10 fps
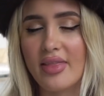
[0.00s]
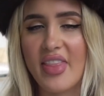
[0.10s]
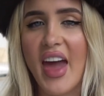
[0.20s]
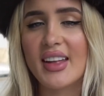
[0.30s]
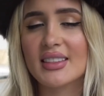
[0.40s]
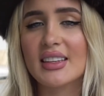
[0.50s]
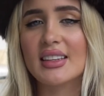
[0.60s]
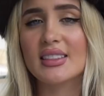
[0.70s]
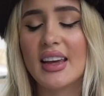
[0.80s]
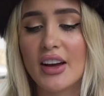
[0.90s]
That
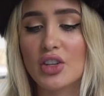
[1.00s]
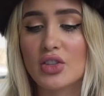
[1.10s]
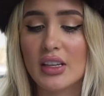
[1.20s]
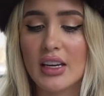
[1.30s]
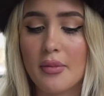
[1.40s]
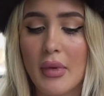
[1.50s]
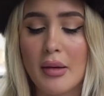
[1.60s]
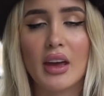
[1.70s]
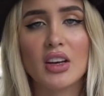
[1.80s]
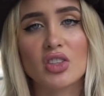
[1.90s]
is actually
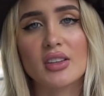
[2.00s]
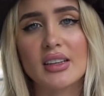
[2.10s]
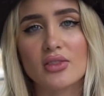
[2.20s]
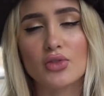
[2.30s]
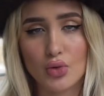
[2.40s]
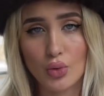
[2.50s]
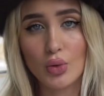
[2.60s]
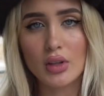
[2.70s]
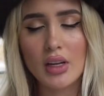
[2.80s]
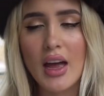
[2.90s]
my major in
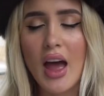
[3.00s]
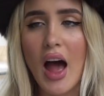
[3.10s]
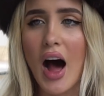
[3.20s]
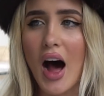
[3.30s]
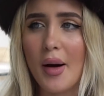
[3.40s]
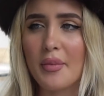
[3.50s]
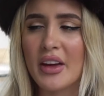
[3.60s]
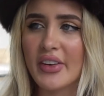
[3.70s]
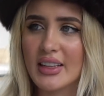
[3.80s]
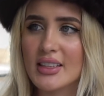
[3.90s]
school.
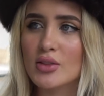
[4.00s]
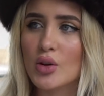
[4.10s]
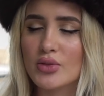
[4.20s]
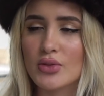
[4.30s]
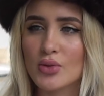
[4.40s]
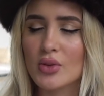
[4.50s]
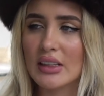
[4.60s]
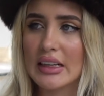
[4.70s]
If I did go to school